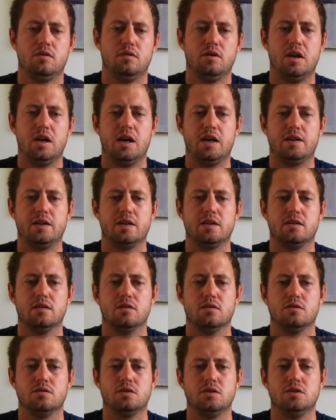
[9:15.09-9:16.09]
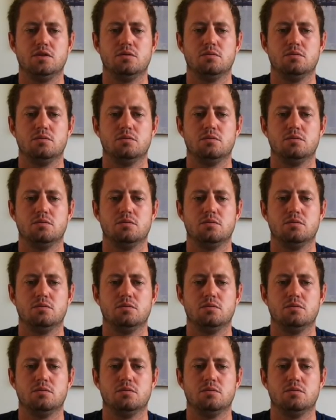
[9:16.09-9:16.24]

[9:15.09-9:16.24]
You add that little T